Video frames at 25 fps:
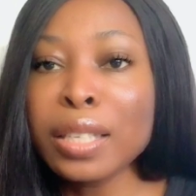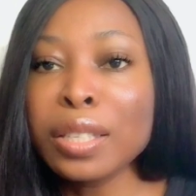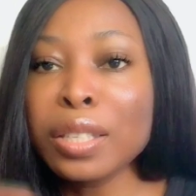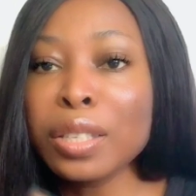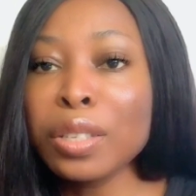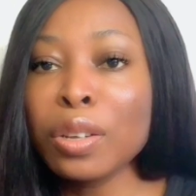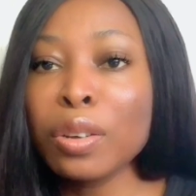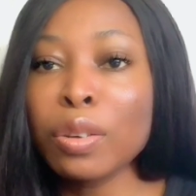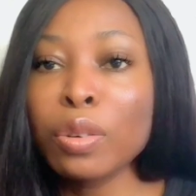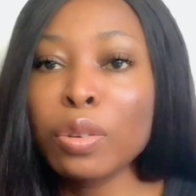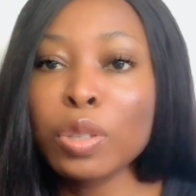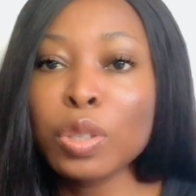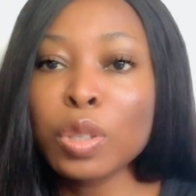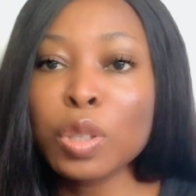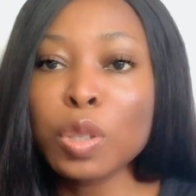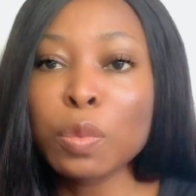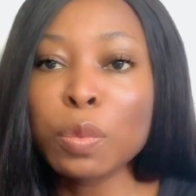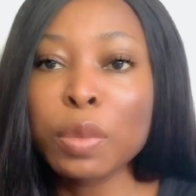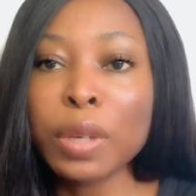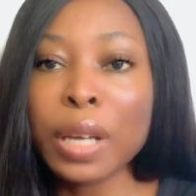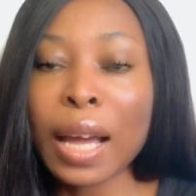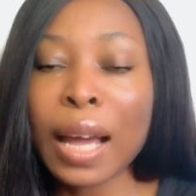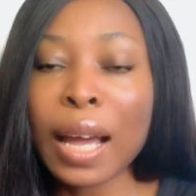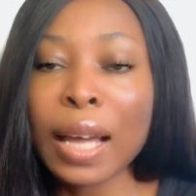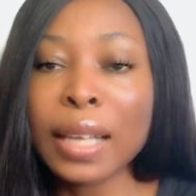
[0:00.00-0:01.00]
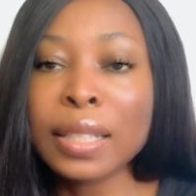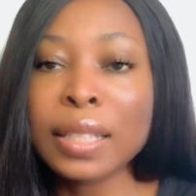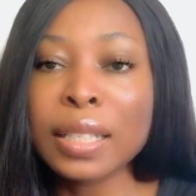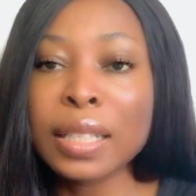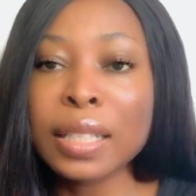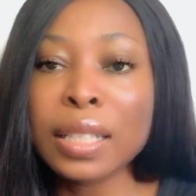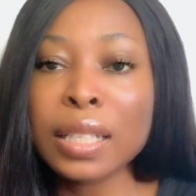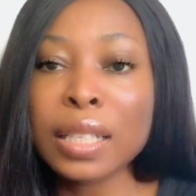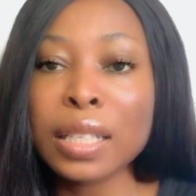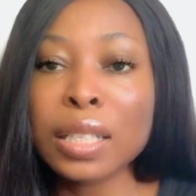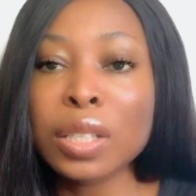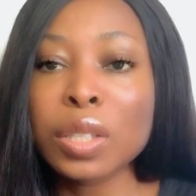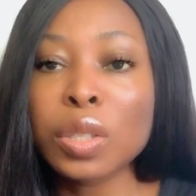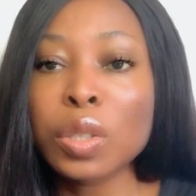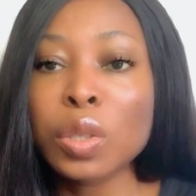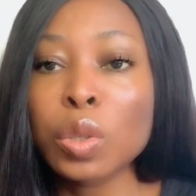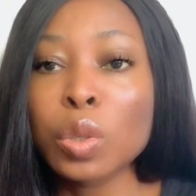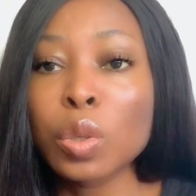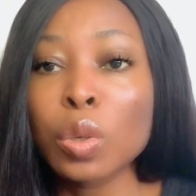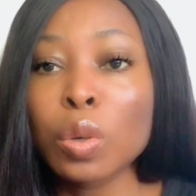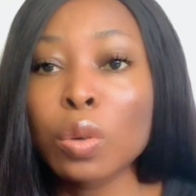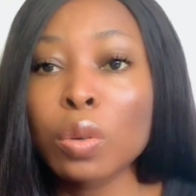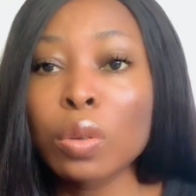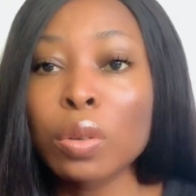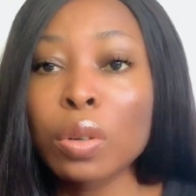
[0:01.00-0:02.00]
thing you're going to be adding is
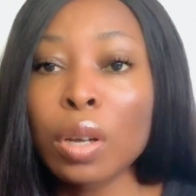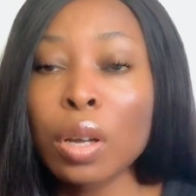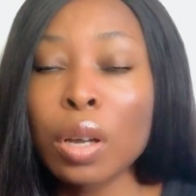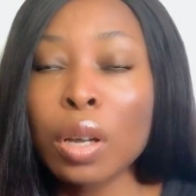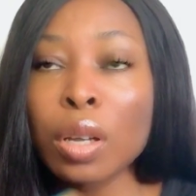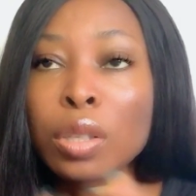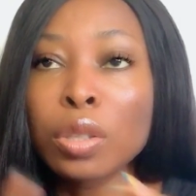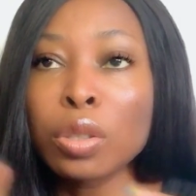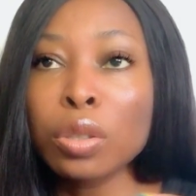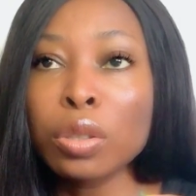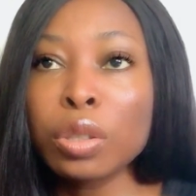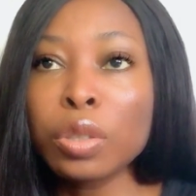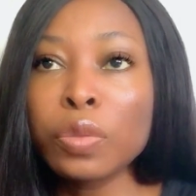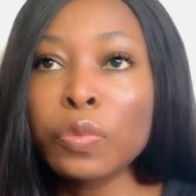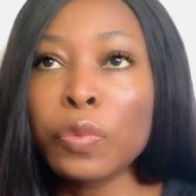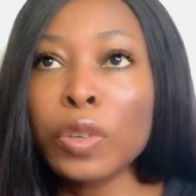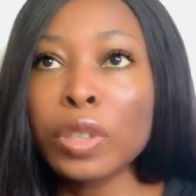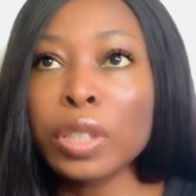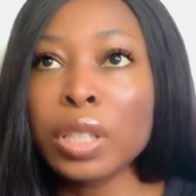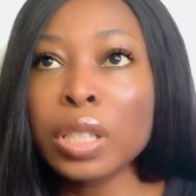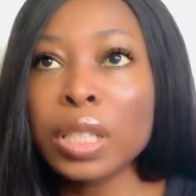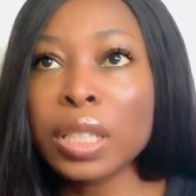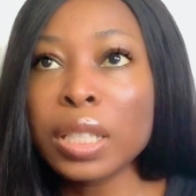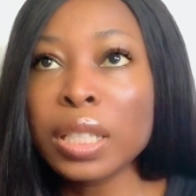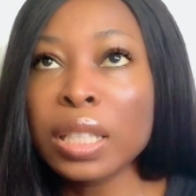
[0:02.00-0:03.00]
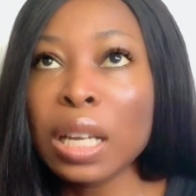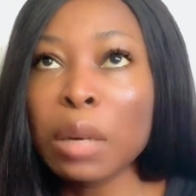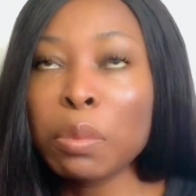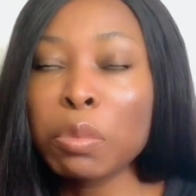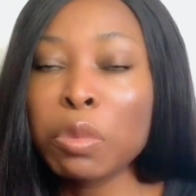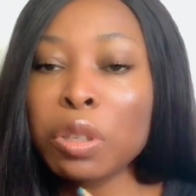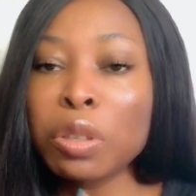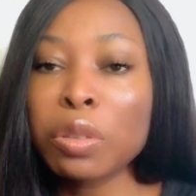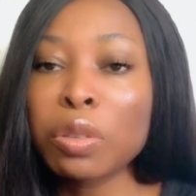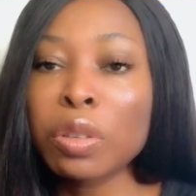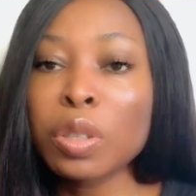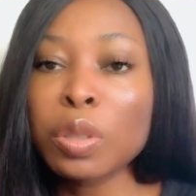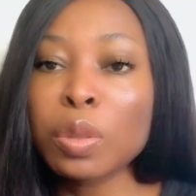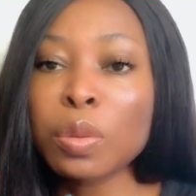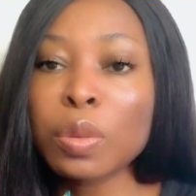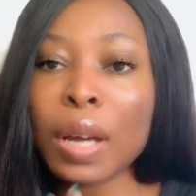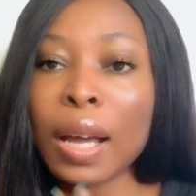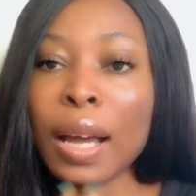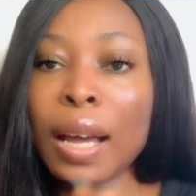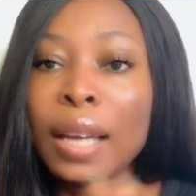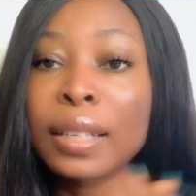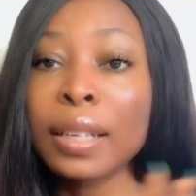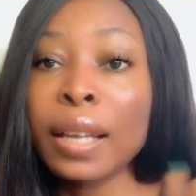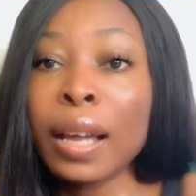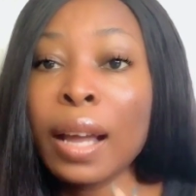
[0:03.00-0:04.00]
for the cinnamon, you're going to
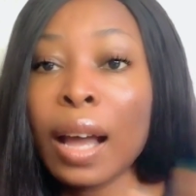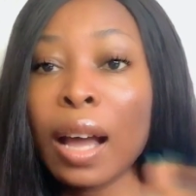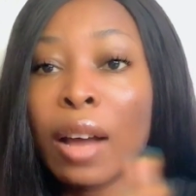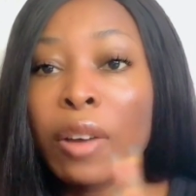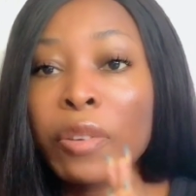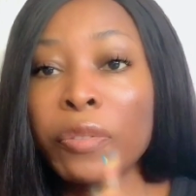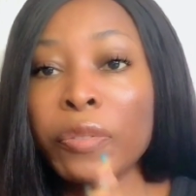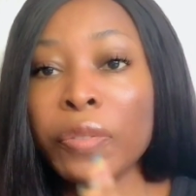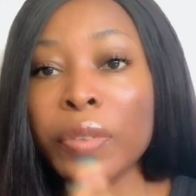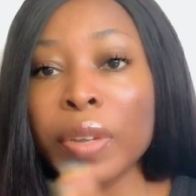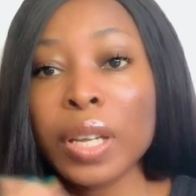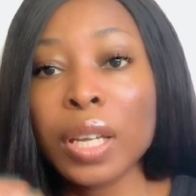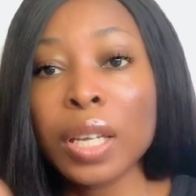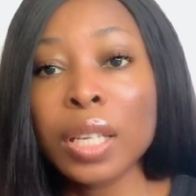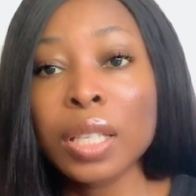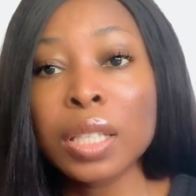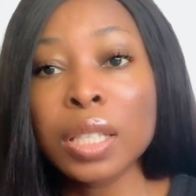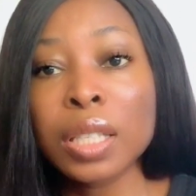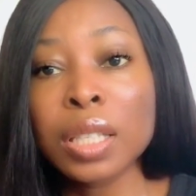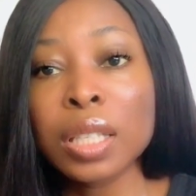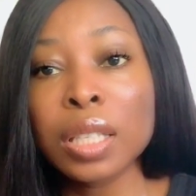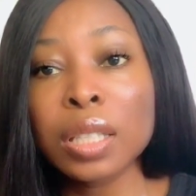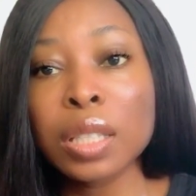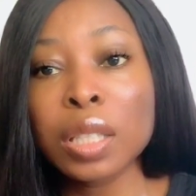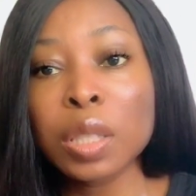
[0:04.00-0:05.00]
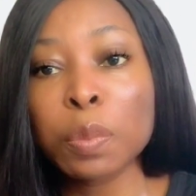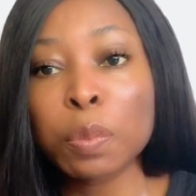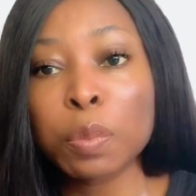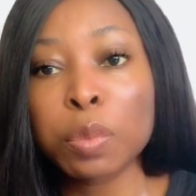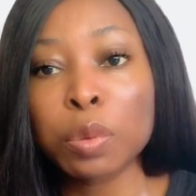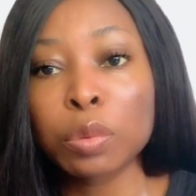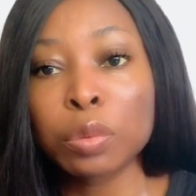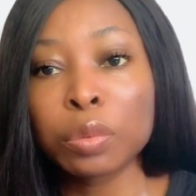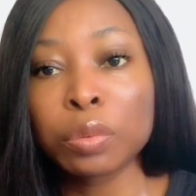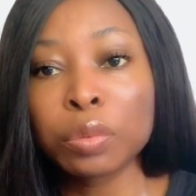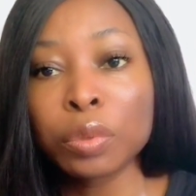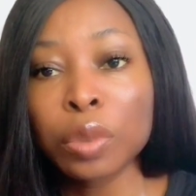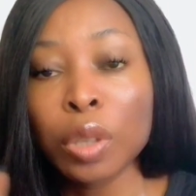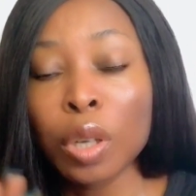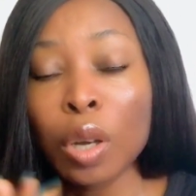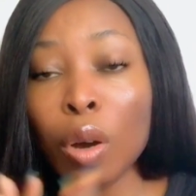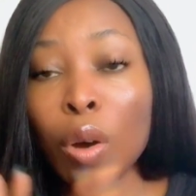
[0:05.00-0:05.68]
add half a teaspoon,